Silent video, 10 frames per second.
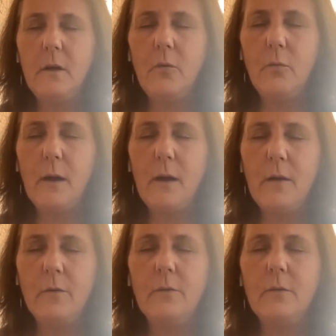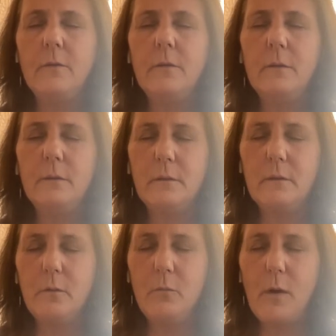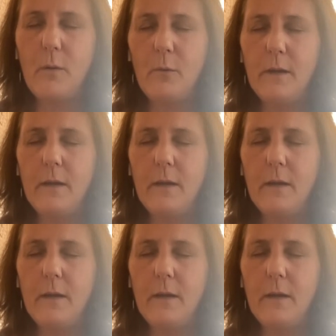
around what we